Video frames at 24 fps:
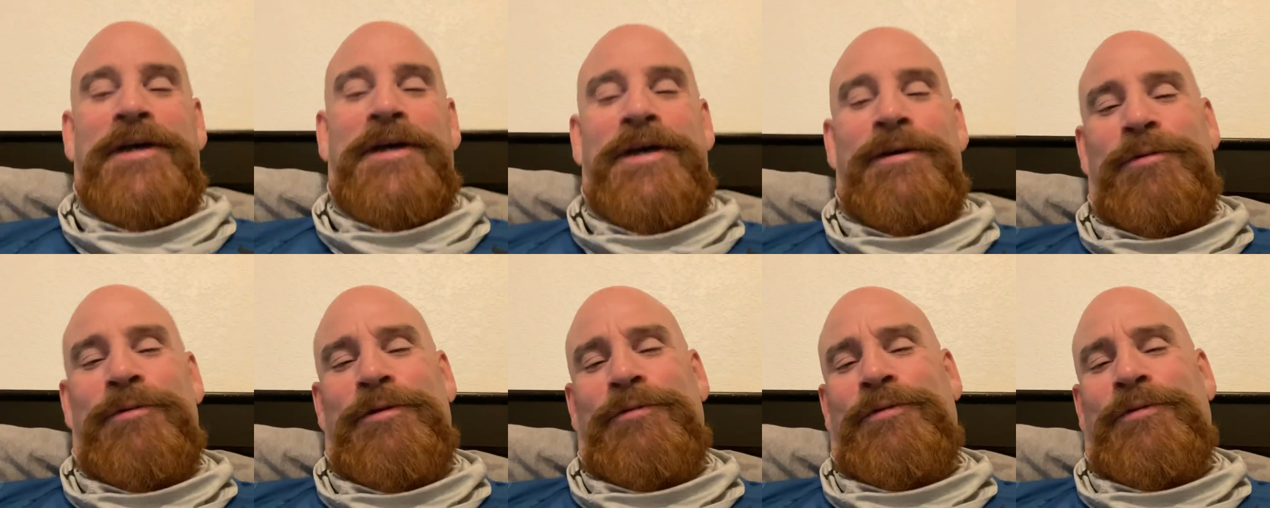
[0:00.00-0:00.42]

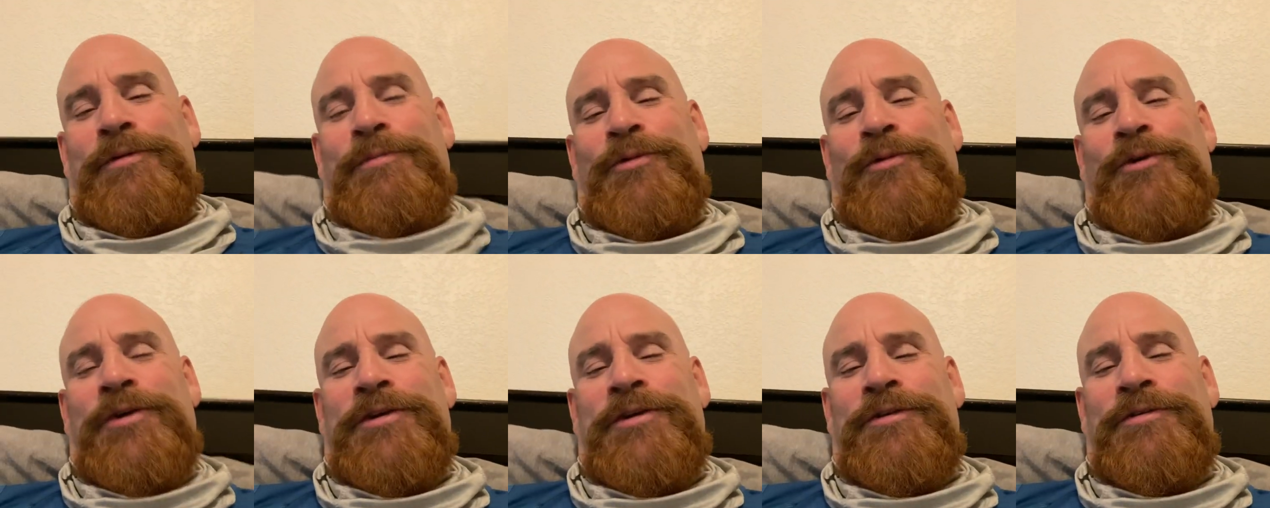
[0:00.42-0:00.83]
I mean, what
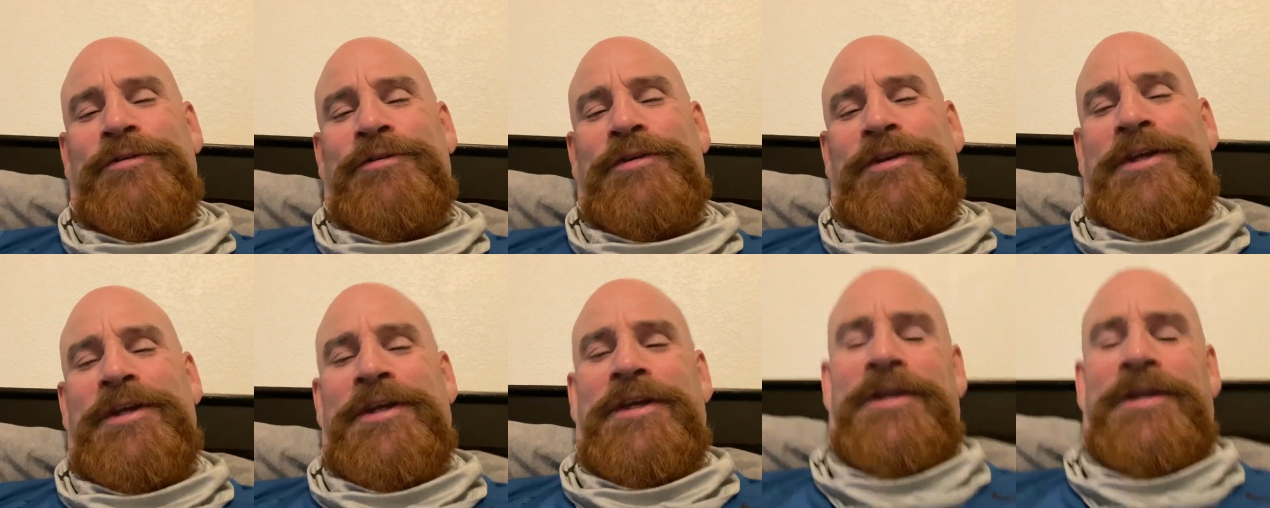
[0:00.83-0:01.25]
more do you
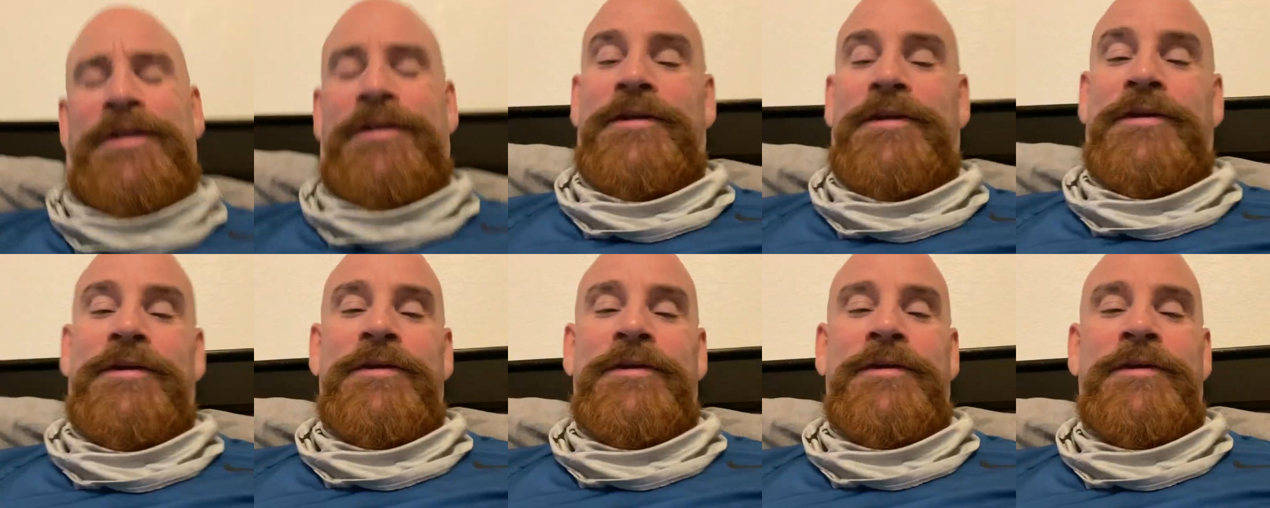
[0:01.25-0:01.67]

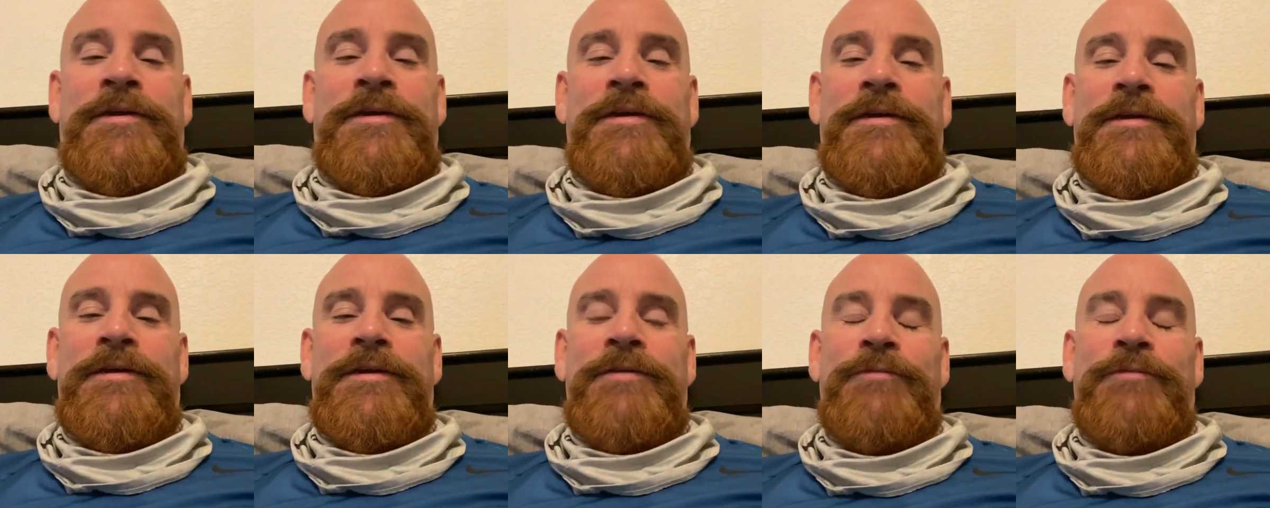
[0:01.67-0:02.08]
need?
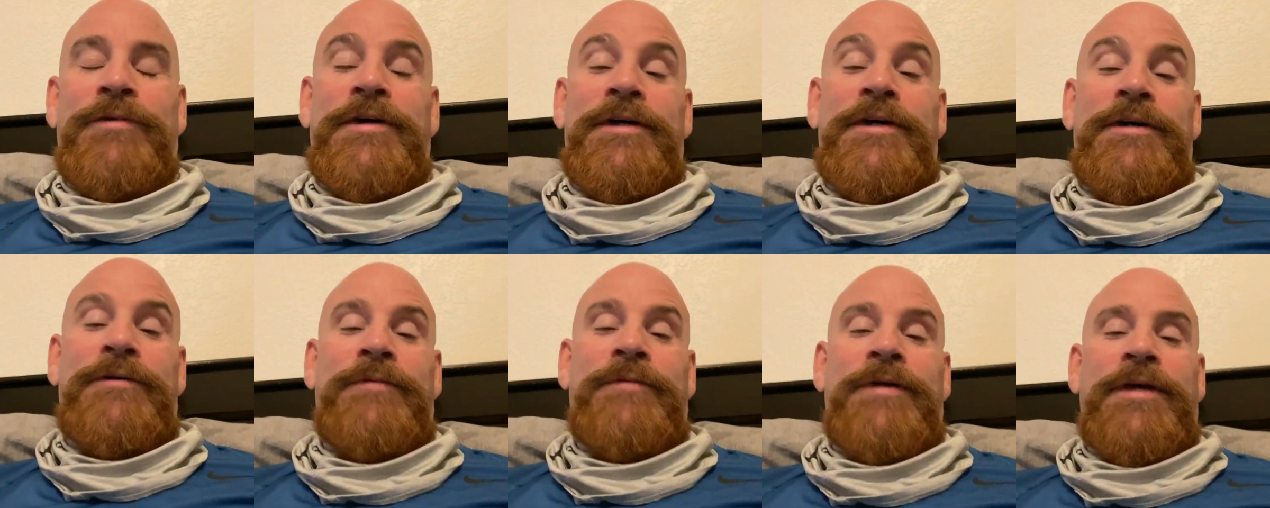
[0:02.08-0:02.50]
And,
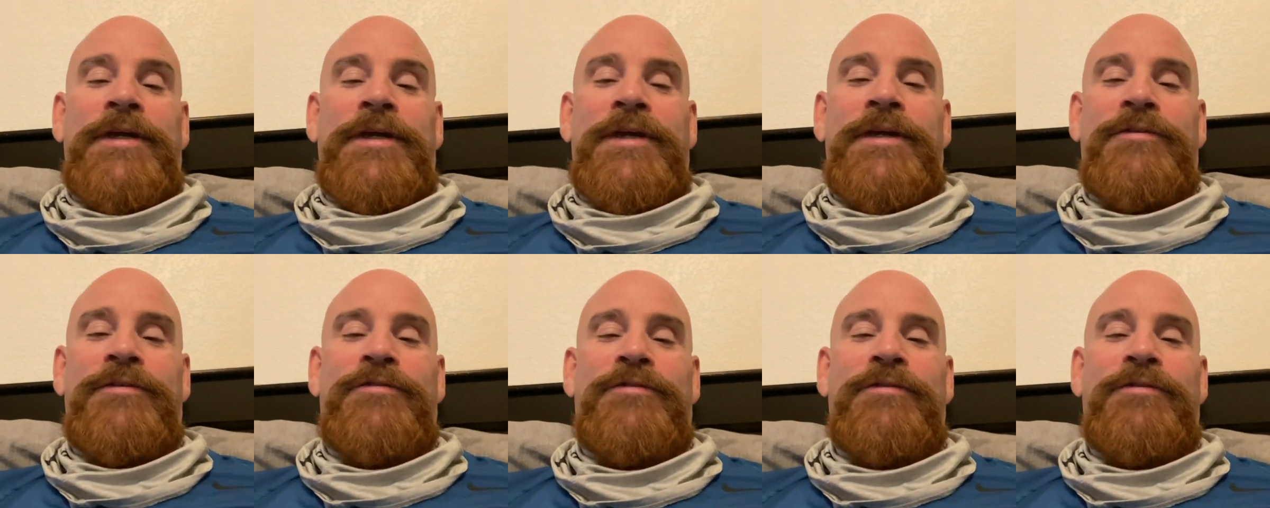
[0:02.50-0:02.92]
well, I
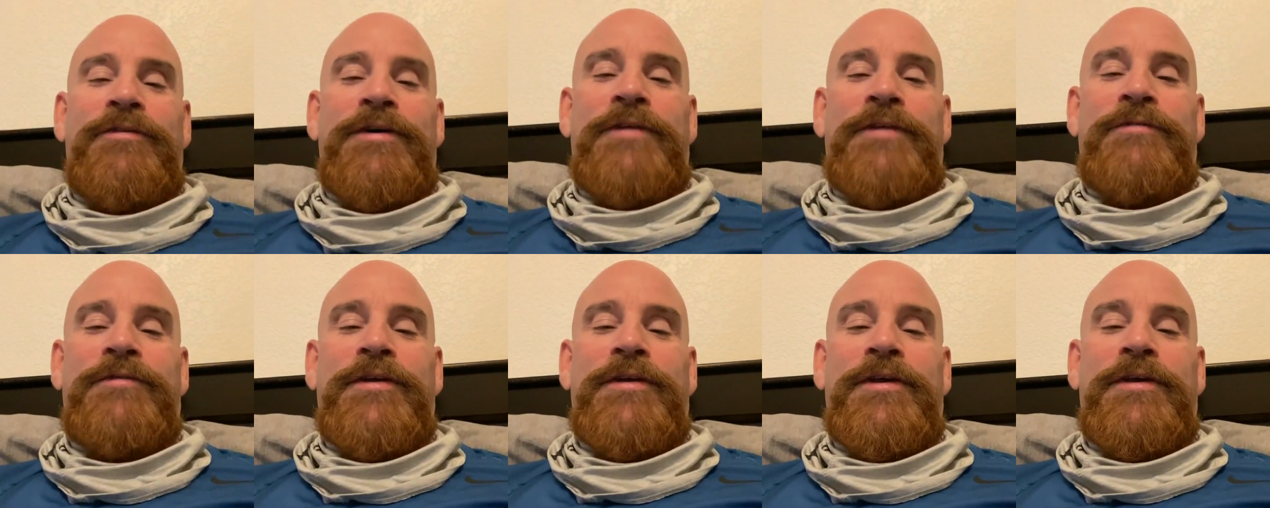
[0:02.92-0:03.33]
guess you
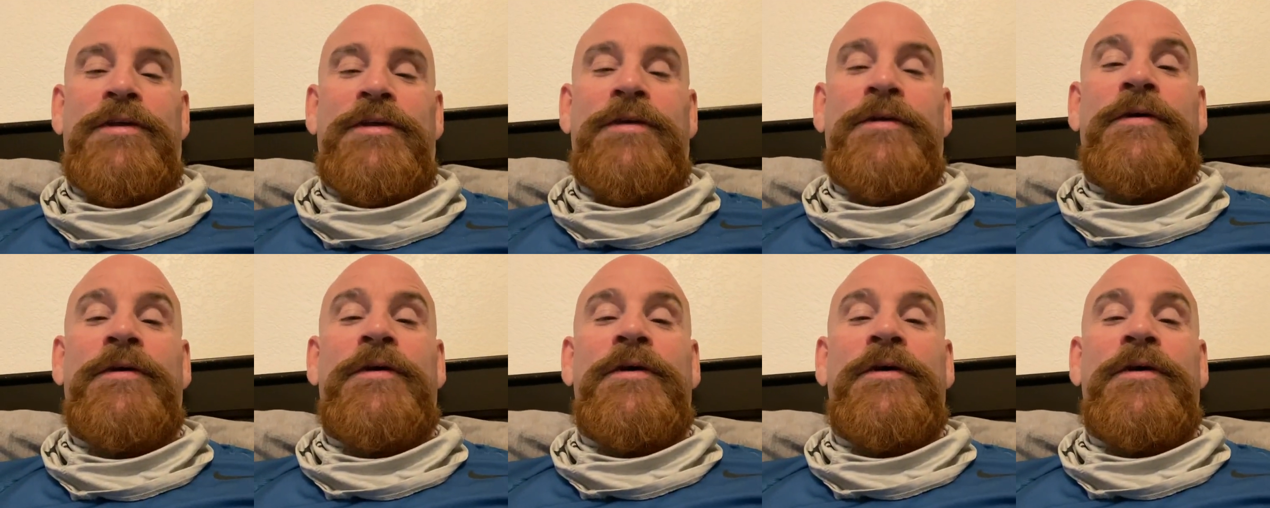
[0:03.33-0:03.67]
have to